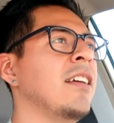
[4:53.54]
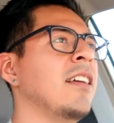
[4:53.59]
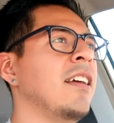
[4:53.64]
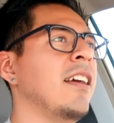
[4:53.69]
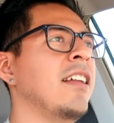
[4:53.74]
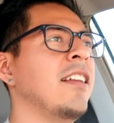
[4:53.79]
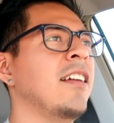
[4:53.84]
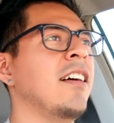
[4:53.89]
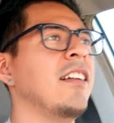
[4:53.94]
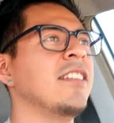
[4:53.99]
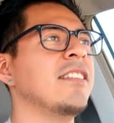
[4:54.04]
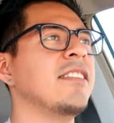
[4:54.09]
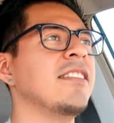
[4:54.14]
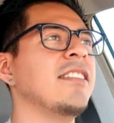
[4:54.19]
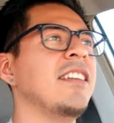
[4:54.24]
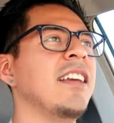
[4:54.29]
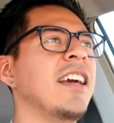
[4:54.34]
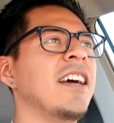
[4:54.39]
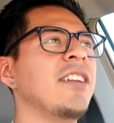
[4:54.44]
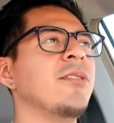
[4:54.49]
And
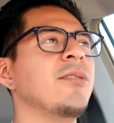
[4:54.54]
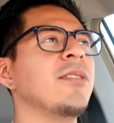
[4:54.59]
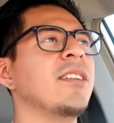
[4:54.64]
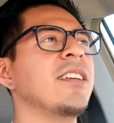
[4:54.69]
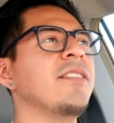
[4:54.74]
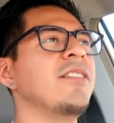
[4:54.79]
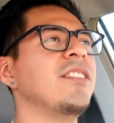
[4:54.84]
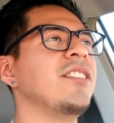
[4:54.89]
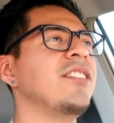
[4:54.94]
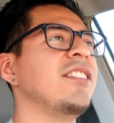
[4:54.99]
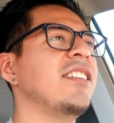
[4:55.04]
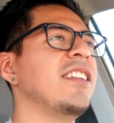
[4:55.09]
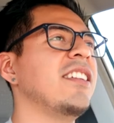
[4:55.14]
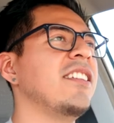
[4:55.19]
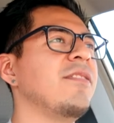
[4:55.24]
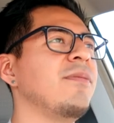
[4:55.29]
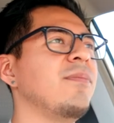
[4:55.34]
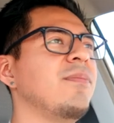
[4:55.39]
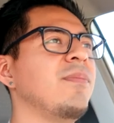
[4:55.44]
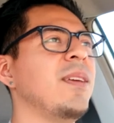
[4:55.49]
honestly, I don't give a shit
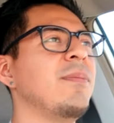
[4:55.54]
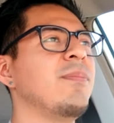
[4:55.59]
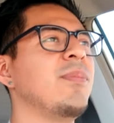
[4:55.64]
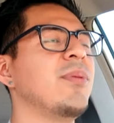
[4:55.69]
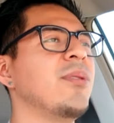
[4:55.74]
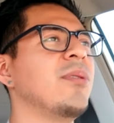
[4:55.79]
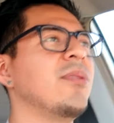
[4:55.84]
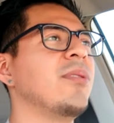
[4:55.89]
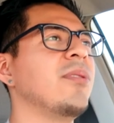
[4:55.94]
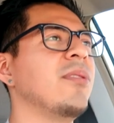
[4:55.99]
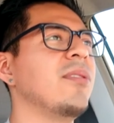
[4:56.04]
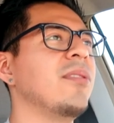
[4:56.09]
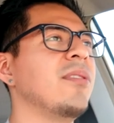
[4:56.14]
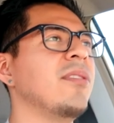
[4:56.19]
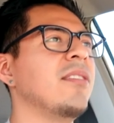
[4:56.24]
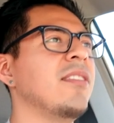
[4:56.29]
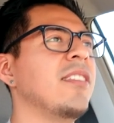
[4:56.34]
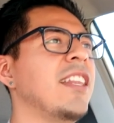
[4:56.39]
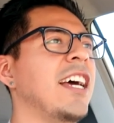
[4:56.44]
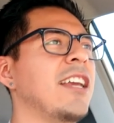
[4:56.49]
if people
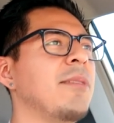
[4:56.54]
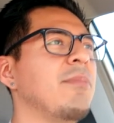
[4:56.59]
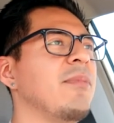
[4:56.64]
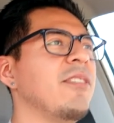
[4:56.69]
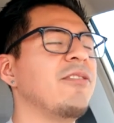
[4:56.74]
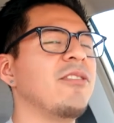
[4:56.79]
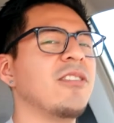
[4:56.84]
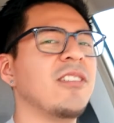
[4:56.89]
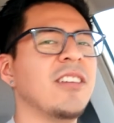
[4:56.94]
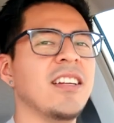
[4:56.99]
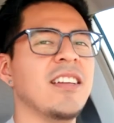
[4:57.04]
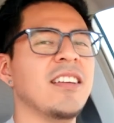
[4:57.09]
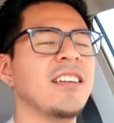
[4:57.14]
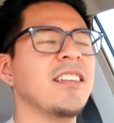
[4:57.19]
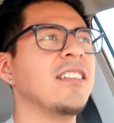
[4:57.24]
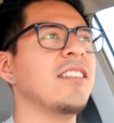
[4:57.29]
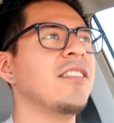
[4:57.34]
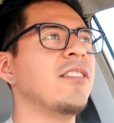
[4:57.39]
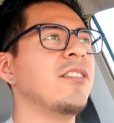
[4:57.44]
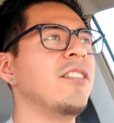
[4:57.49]
like me for it,
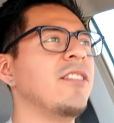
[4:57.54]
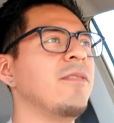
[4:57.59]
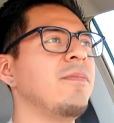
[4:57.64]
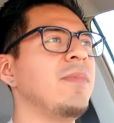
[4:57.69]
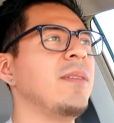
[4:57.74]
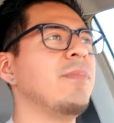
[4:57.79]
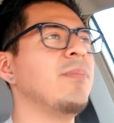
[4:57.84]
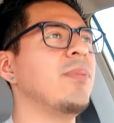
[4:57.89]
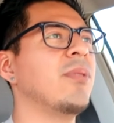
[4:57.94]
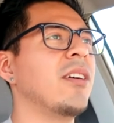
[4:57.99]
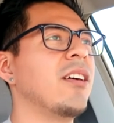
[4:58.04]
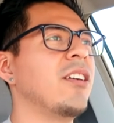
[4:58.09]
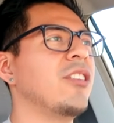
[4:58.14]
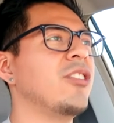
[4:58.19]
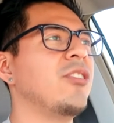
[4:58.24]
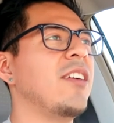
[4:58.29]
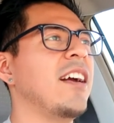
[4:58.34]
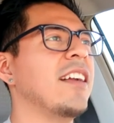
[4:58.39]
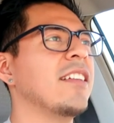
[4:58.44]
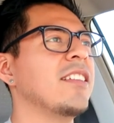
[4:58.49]
or if people are
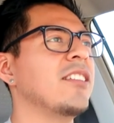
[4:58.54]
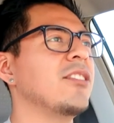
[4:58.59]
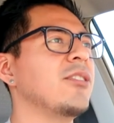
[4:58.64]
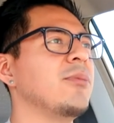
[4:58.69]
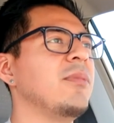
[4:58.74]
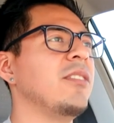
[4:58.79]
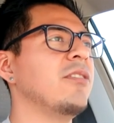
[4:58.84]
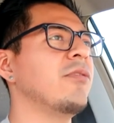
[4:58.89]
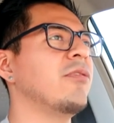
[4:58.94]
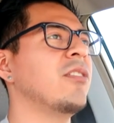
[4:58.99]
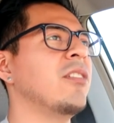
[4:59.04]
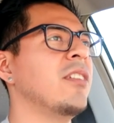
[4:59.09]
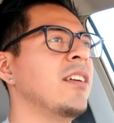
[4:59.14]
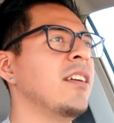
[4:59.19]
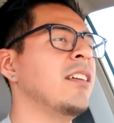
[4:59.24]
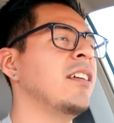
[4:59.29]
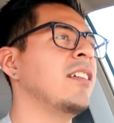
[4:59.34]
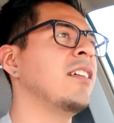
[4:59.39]
attracted to me for it.